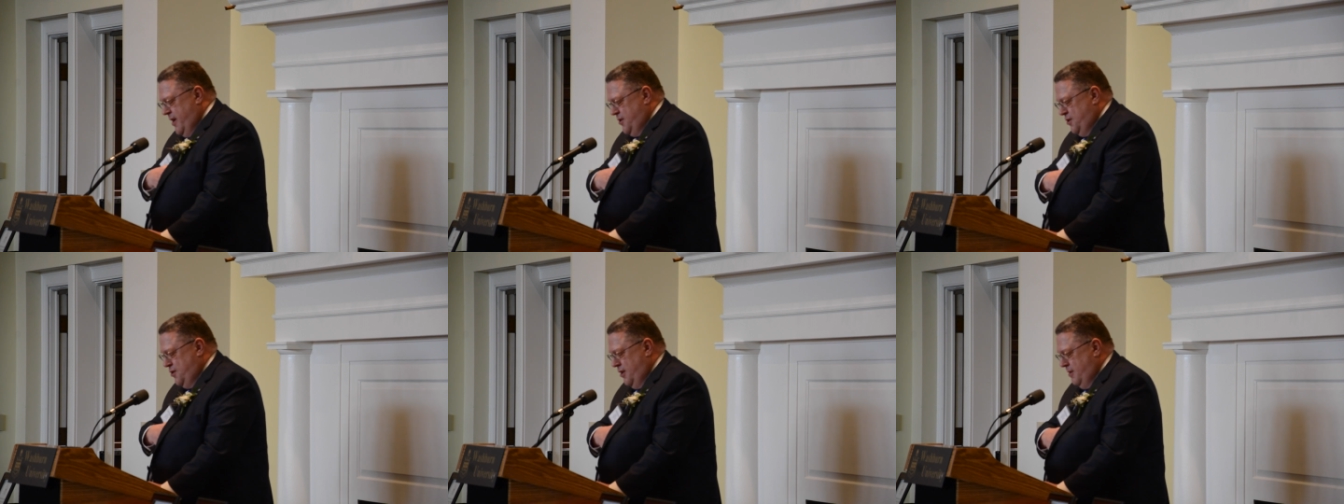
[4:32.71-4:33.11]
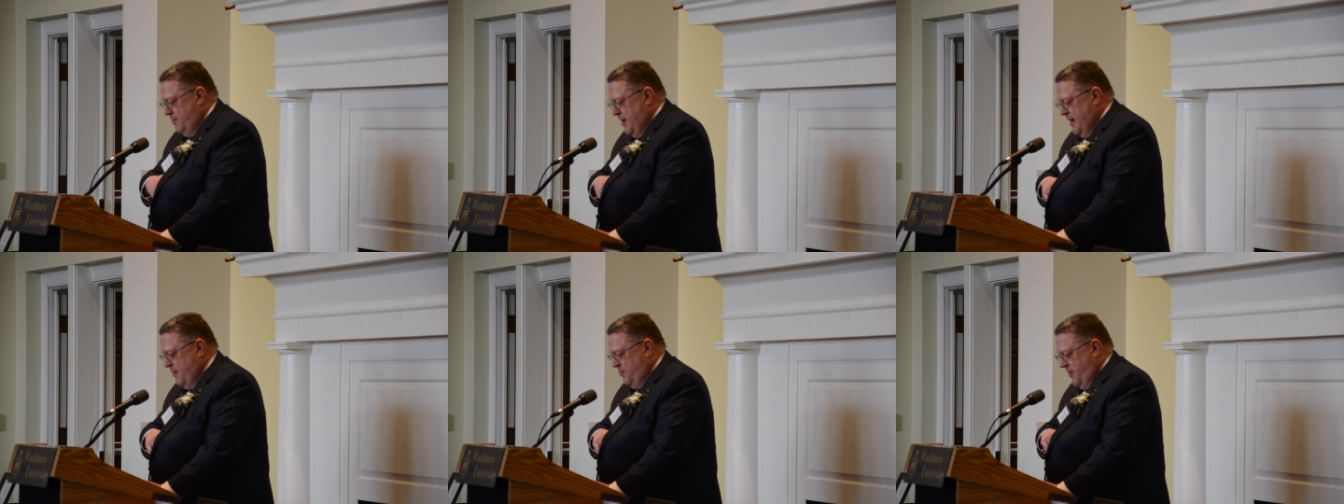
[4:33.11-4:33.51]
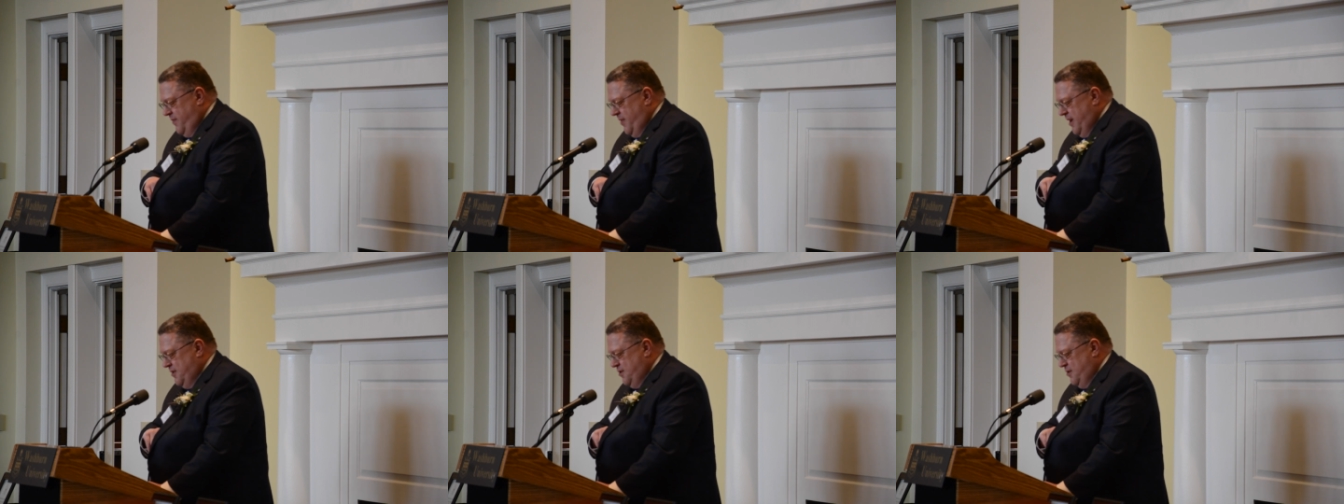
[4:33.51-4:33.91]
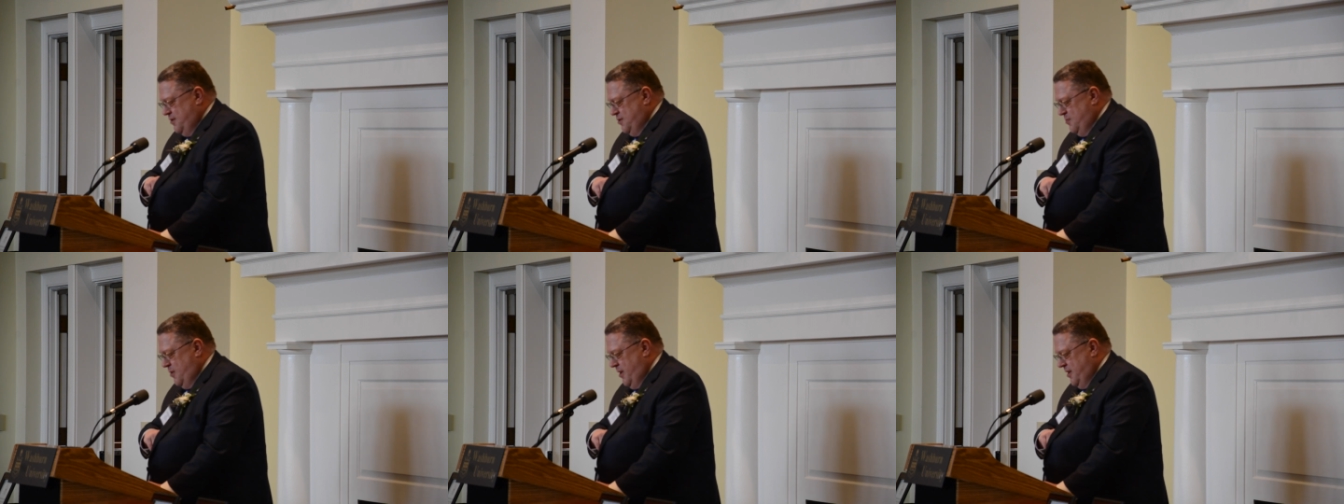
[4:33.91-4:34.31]
question, my
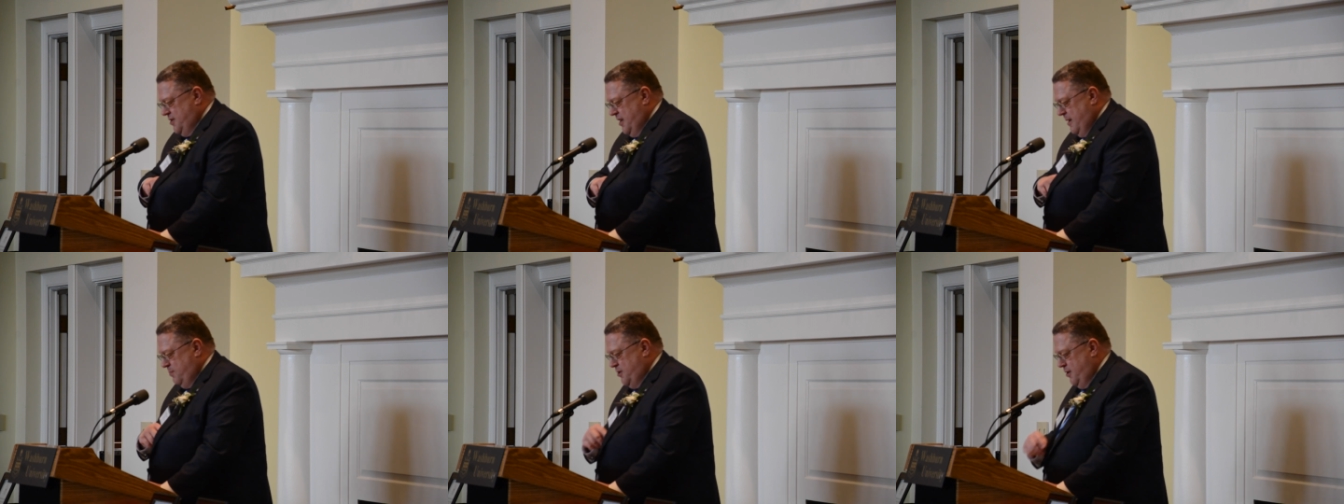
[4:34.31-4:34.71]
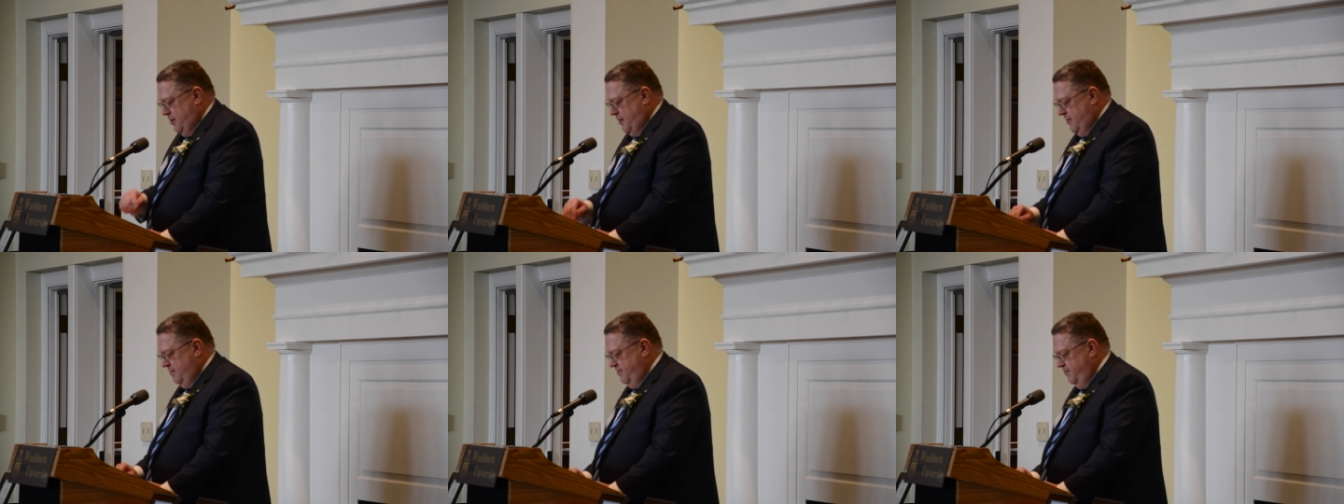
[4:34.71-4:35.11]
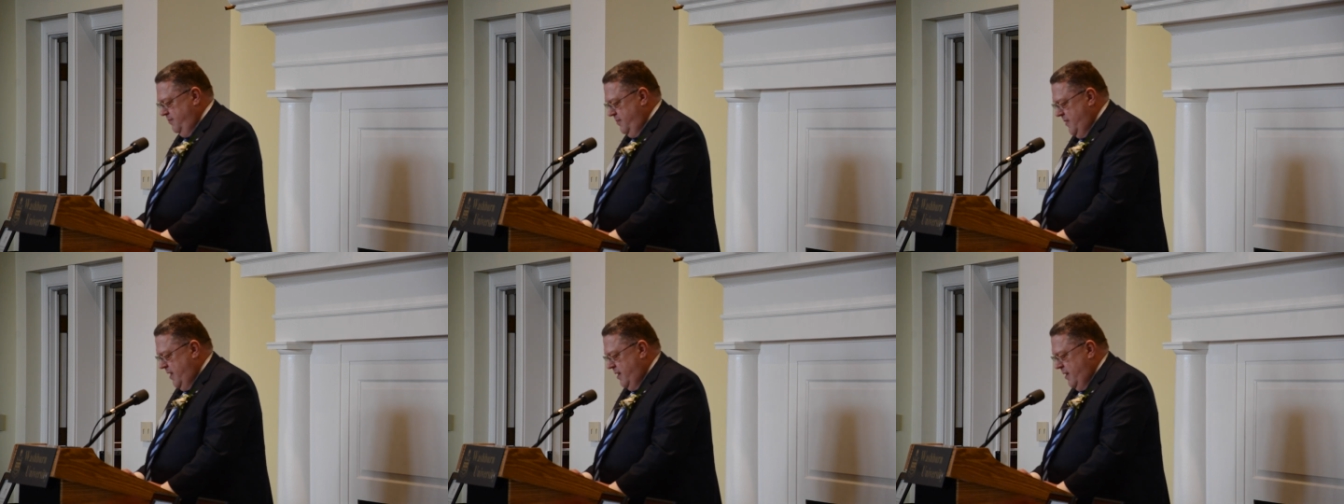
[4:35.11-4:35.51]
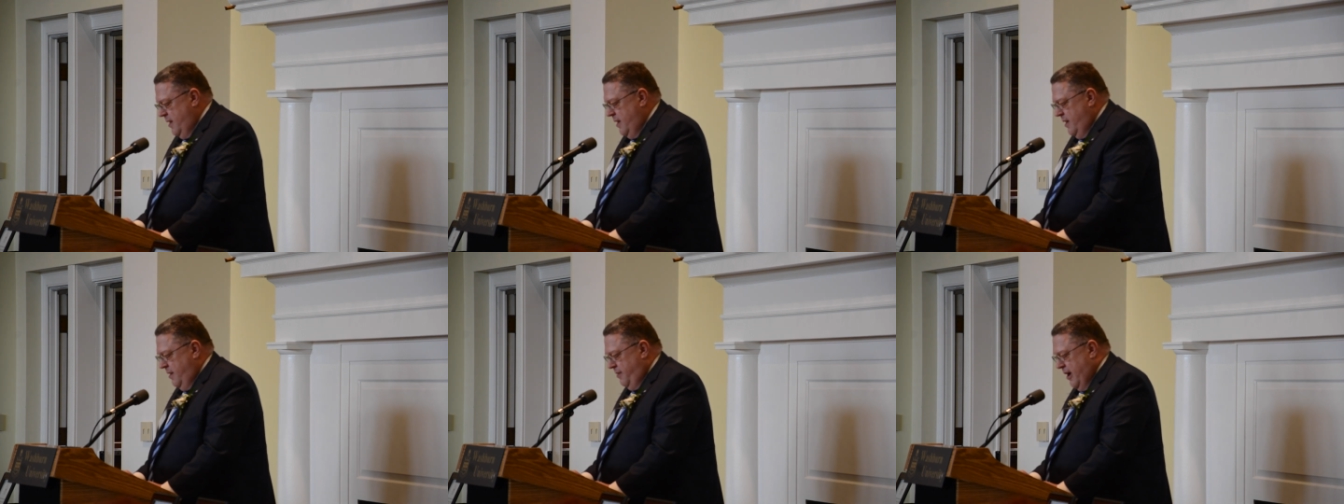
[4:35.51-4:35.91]
professors were exceptional.
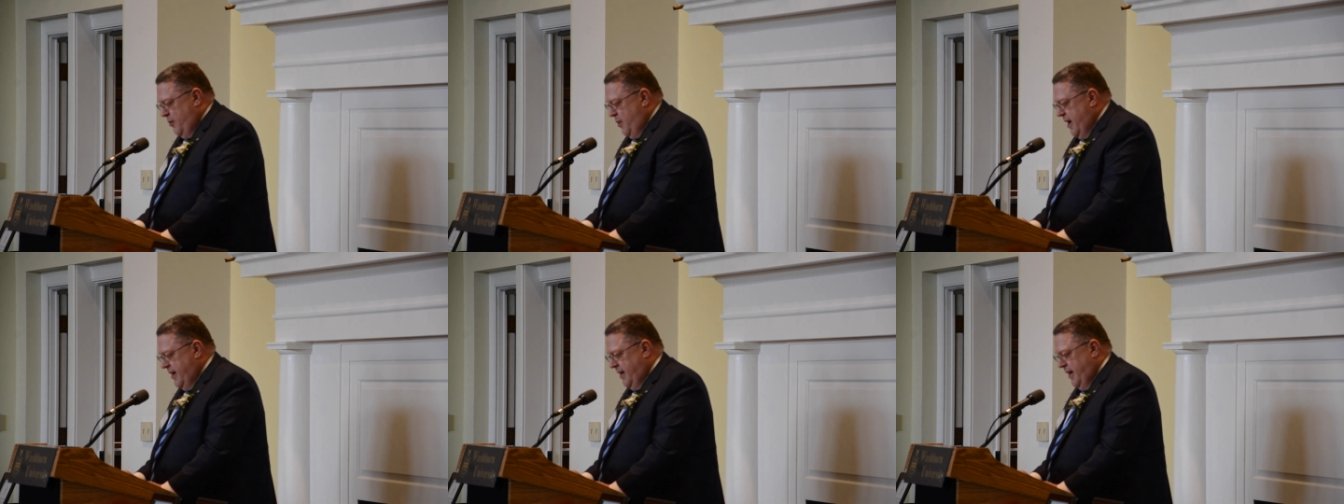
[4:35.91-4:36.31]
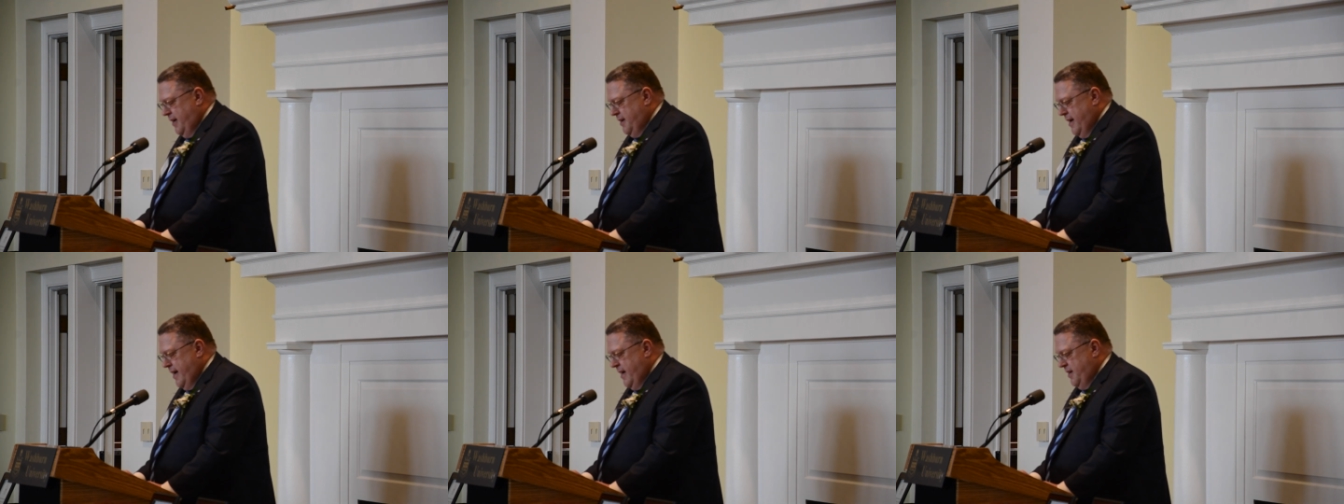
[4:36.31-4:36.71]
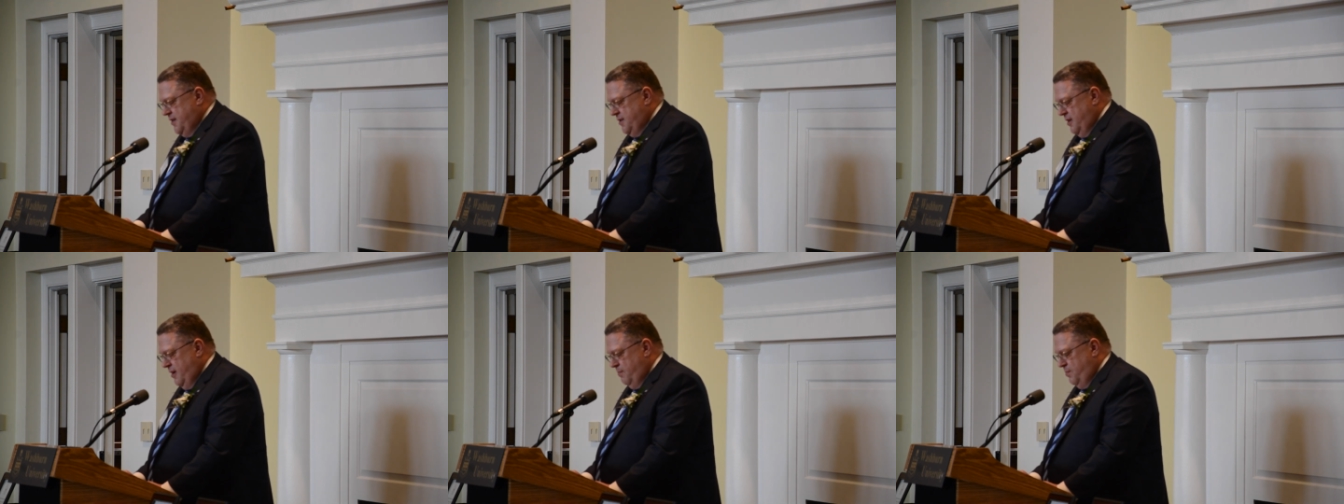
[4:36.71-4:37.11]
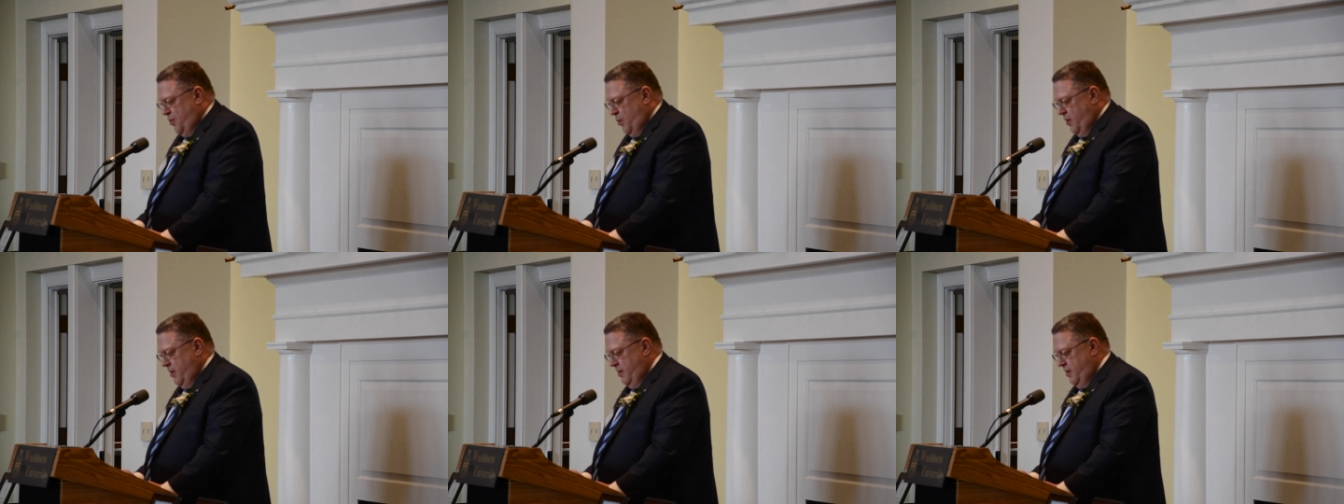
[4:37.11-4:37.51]
They recognized the
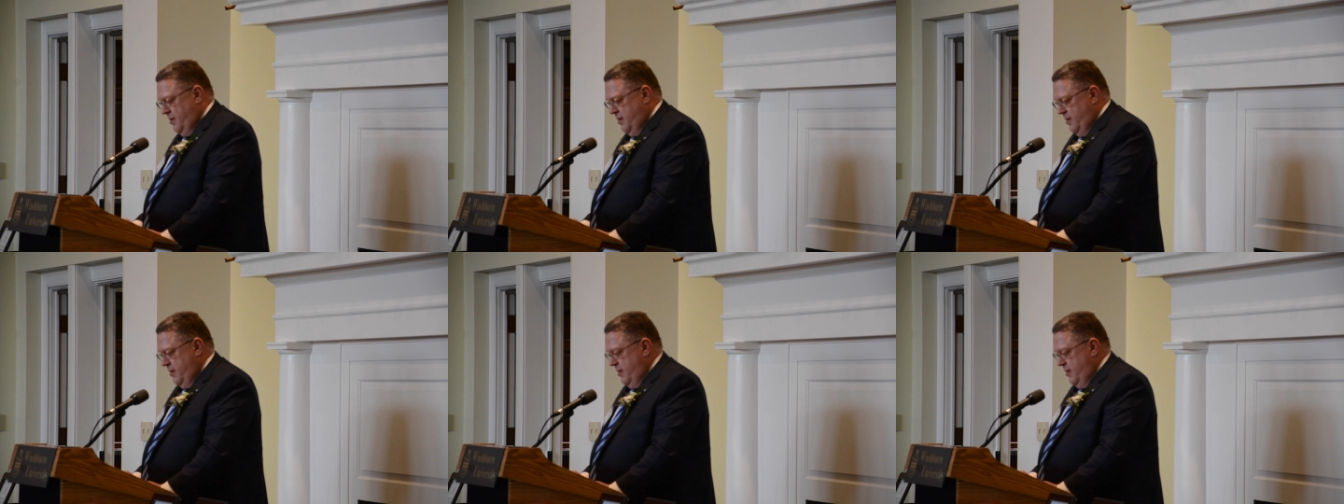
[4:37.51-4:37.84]
importance